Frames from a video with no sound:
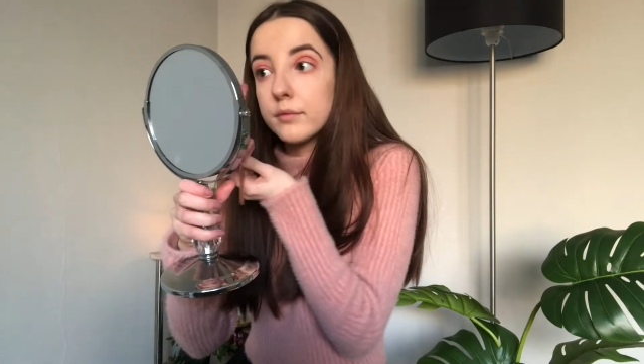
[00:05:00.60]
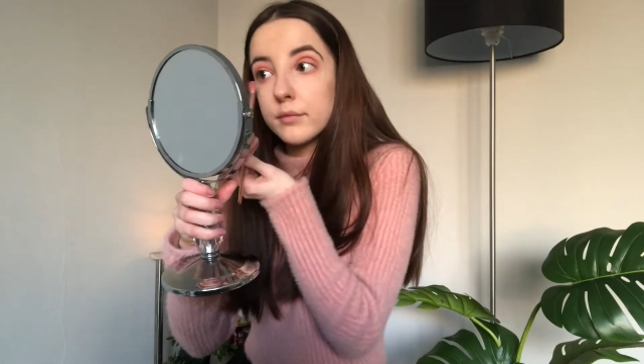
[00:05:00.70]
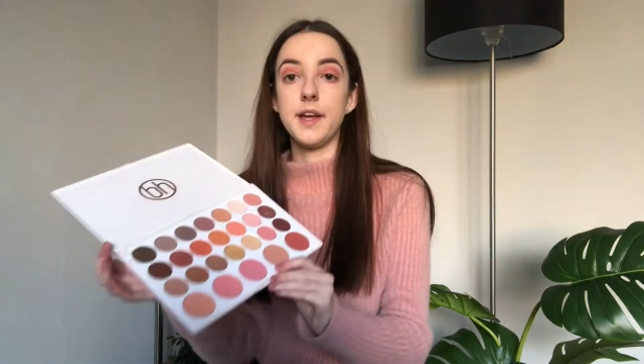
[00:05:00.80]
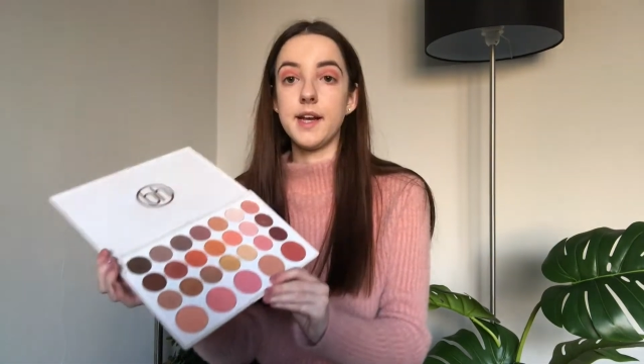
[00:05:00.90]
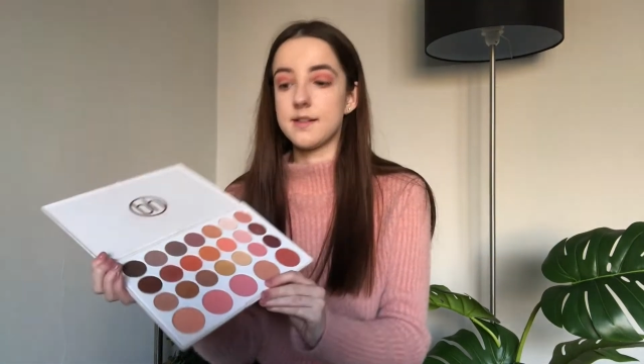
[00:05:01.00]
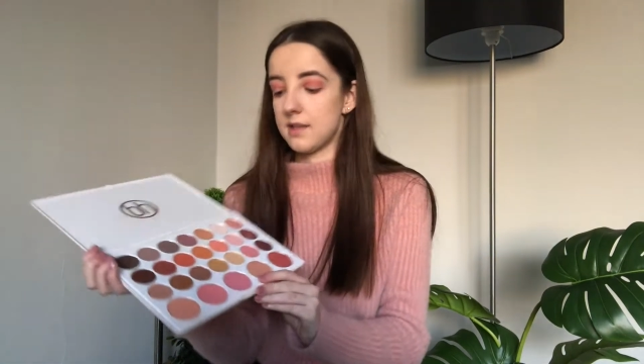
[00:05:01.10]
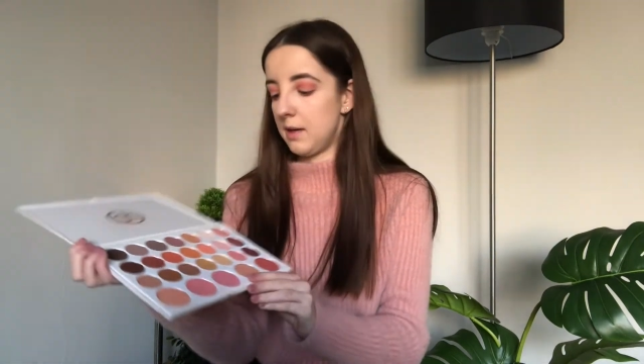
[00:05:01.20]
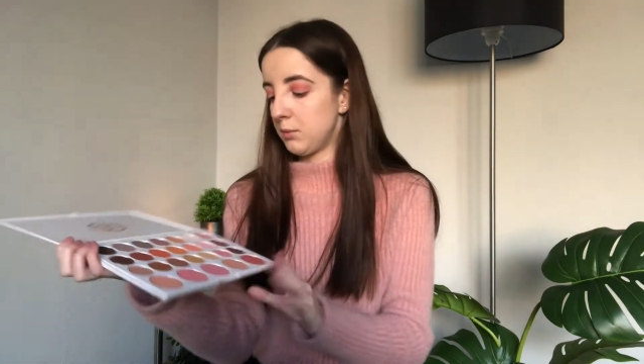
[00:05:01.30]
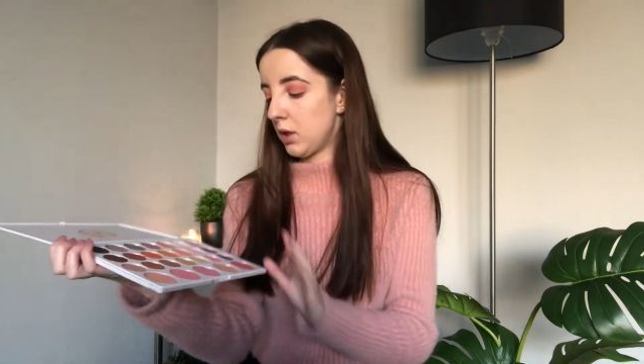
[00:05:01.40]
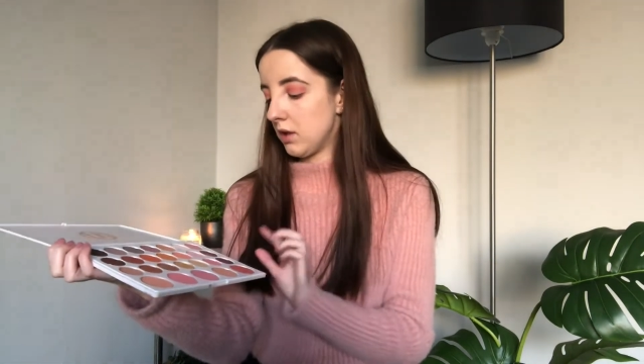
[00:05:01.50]
next
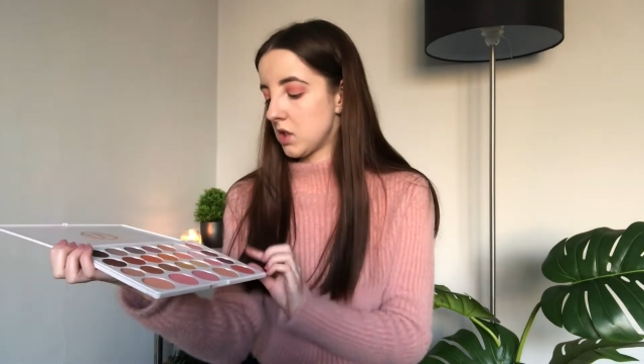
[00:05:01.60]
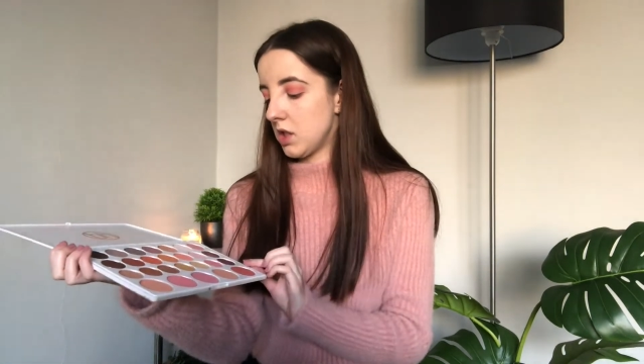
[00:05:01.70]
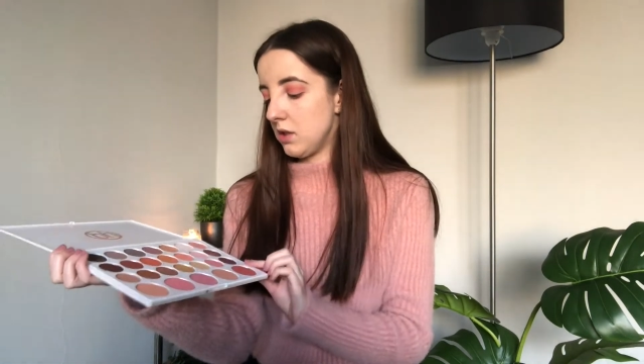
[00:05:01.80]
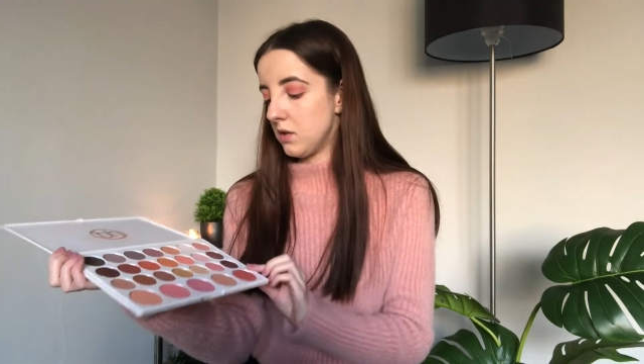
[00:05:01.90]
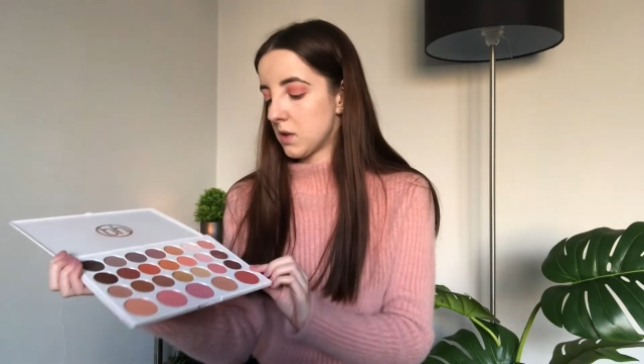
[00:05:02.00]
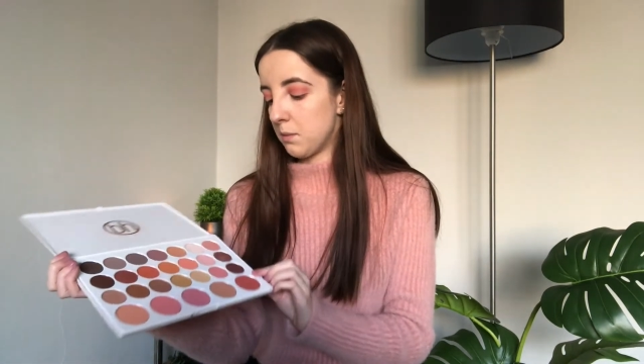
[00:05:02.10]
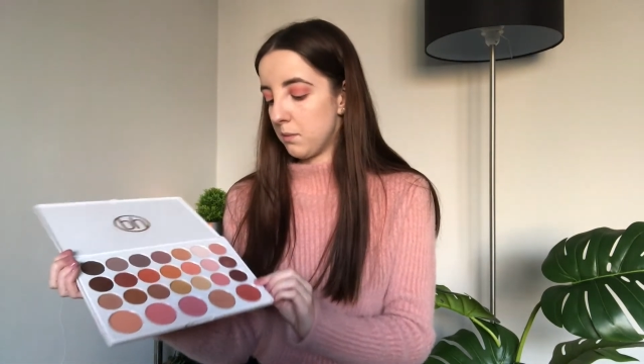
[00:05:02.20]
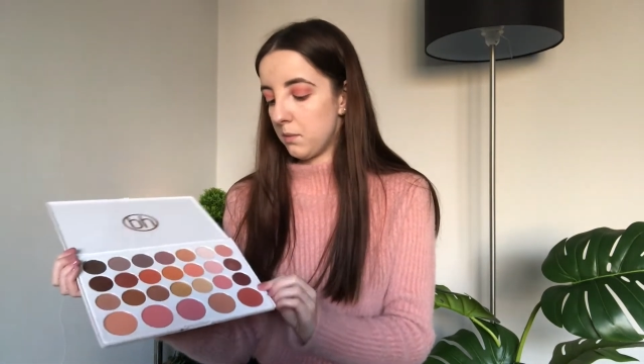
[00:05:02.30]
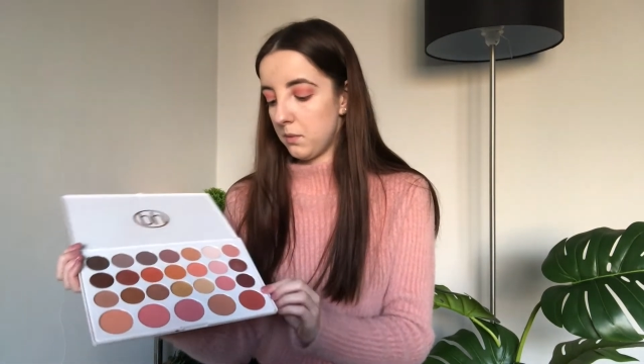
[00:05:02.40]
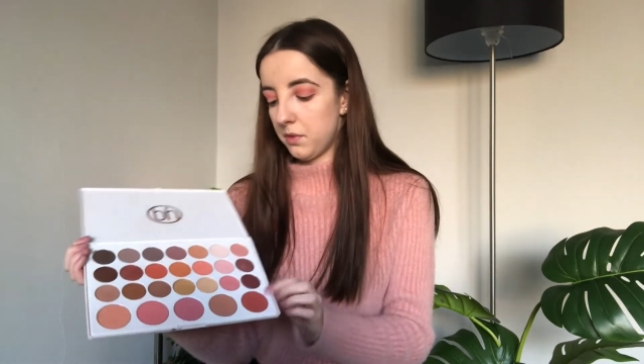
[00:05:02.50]
I'm going to use
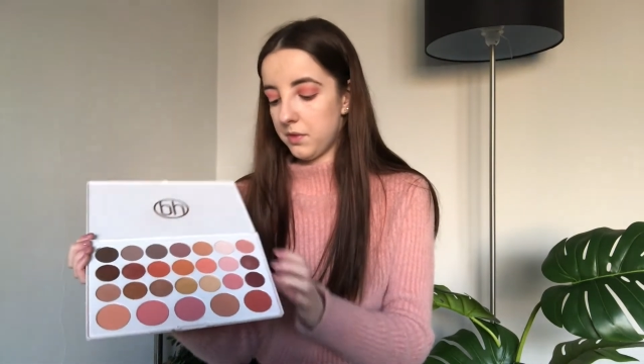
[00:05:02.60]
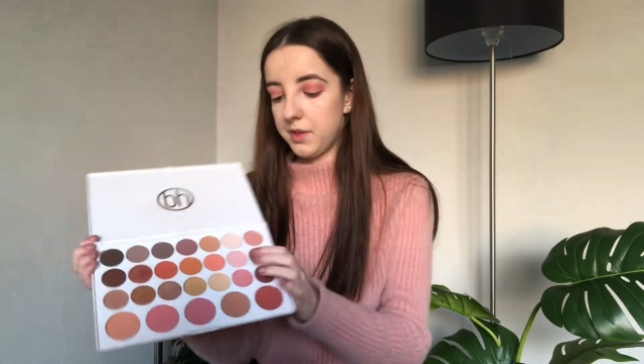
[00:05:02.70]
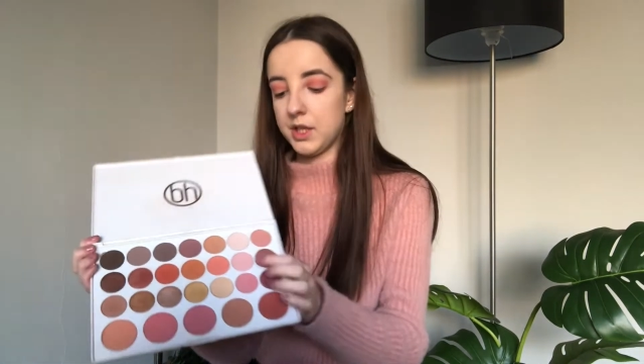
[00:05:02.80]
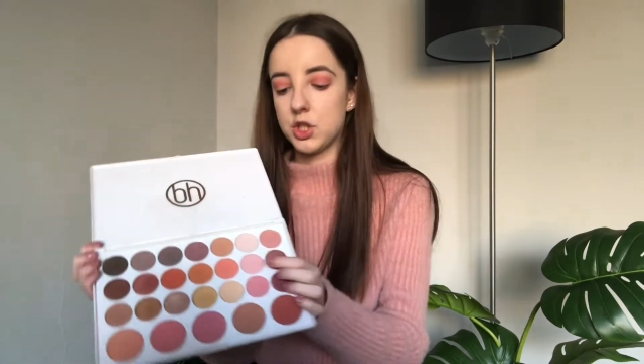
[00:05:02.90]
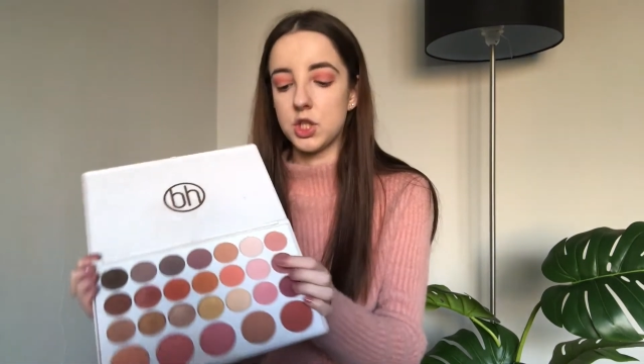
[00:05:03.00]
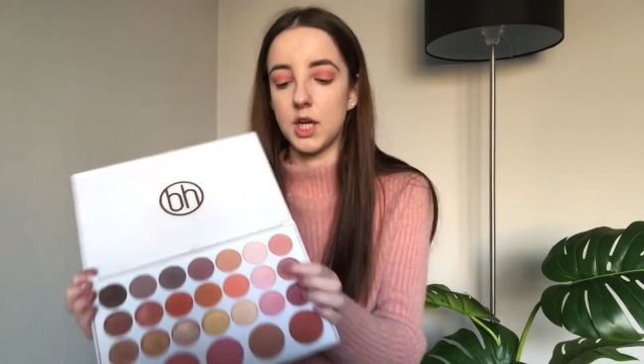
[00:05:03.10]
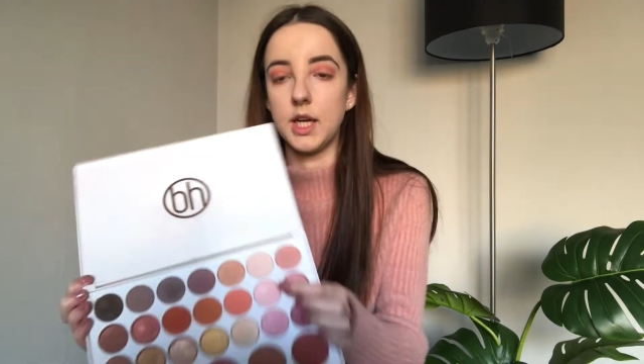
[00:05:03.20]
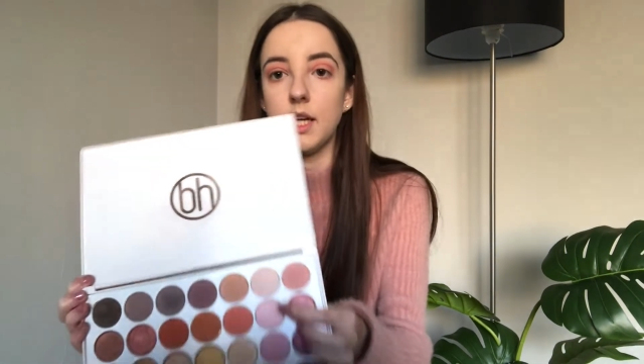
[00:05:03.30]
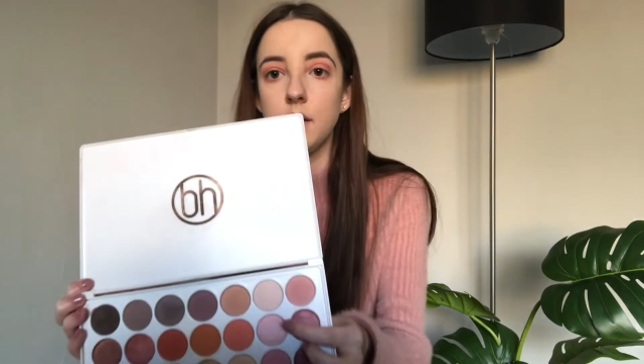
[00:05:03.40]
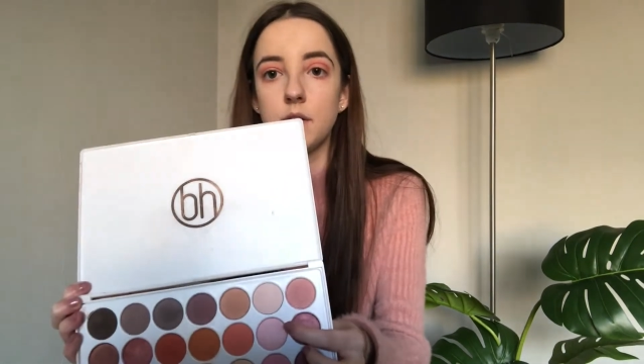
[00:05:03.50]
this shade,